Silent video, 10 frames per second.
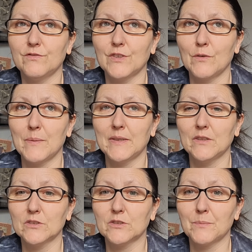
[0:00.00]
for me
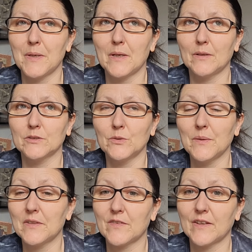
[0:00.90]
not to be able to do
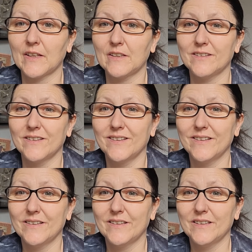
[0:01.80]
anything
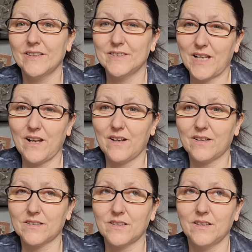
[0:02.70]
It's
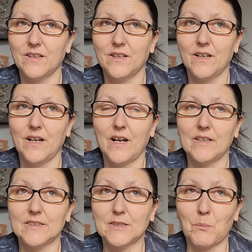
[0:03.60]
hard
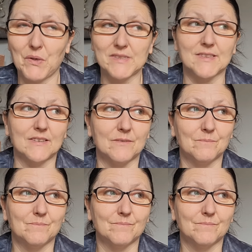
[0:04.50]
and it's depressing.